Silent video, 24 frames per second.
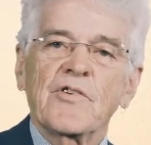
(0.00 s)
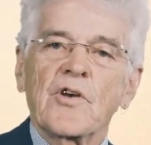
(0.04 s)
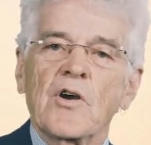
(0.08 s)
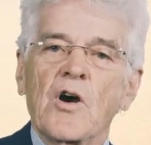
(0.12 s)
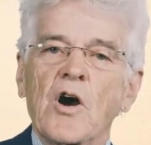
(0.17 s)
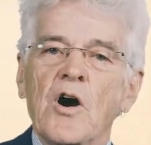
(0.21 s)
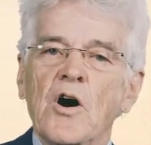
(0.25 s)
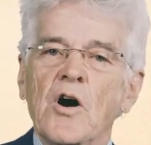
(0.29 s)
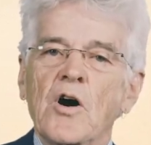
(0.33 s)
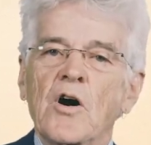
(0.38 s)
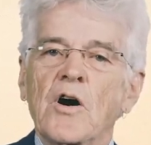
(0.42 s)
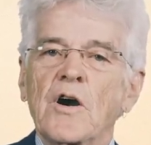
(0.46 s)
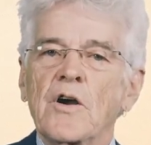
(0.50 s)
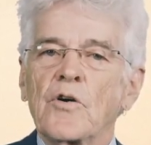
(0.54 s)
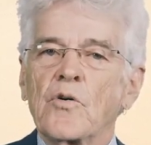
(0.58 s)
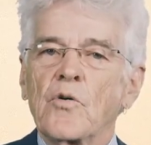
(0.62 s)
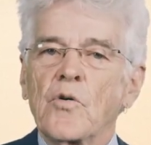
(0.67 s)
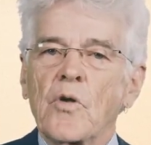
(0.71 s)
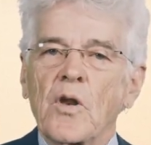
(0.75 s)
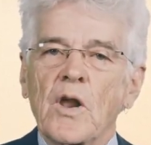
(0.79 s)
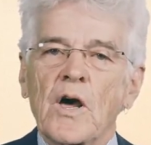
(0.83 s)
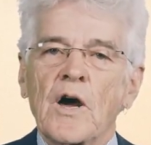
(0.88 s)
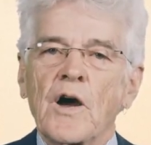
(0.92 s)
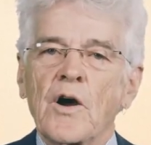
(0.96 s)
are high or
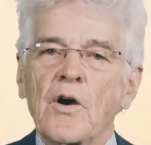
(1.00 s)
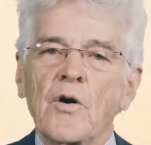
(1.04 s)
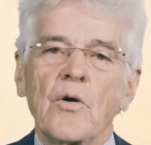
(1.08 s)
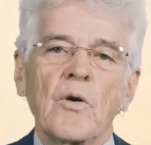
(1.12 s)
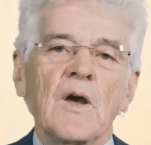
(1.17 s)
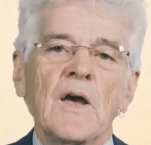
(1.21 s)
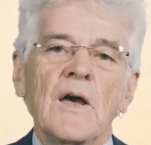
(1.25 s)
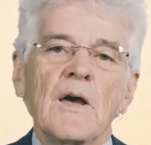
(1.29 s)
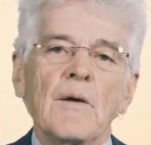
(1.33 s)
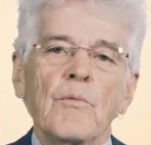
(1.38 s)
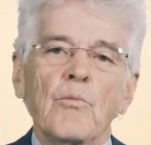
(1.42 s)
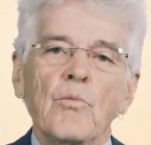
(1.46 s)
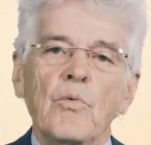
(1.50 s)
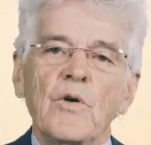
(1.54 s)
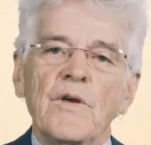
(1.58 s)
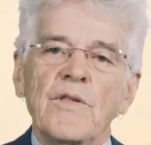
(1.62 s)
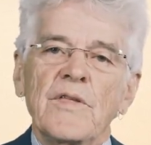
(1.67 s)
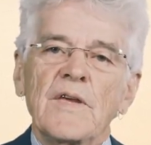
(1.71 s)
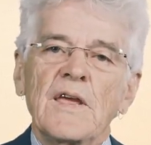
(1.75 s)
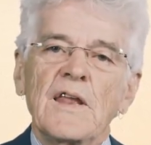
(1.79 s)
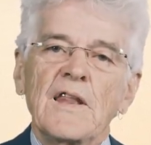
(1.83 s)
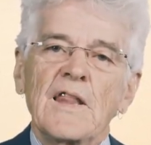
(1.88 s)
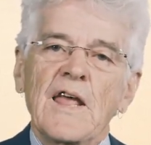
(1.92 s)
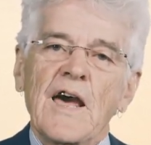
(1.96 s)
low
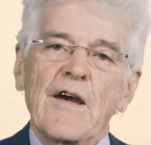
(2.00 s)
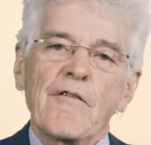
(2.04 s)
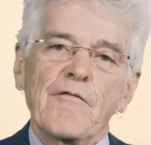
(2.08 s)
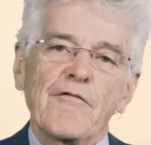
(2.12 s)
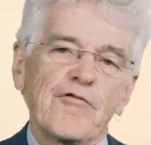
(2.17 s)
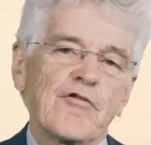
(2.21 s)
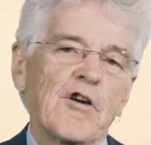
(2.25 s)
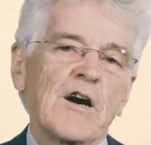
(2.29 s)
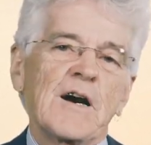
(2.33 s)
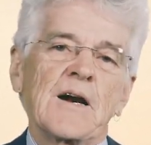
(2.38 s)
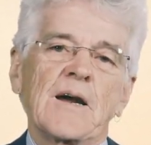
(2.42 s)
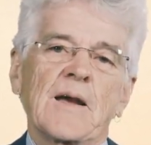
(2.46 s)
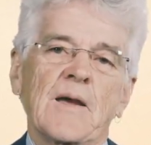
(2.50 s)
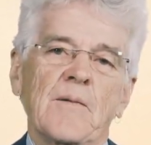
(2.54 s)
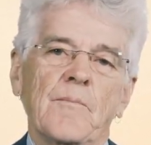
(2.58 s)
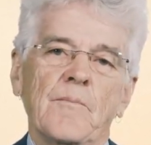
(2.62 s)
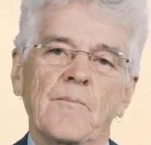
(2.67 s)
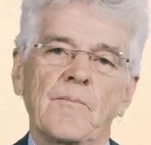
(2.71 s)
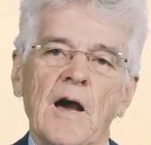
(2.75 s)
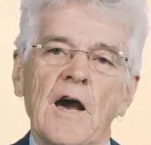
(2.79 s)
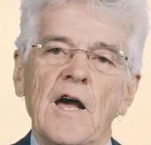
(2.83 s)
within that frame.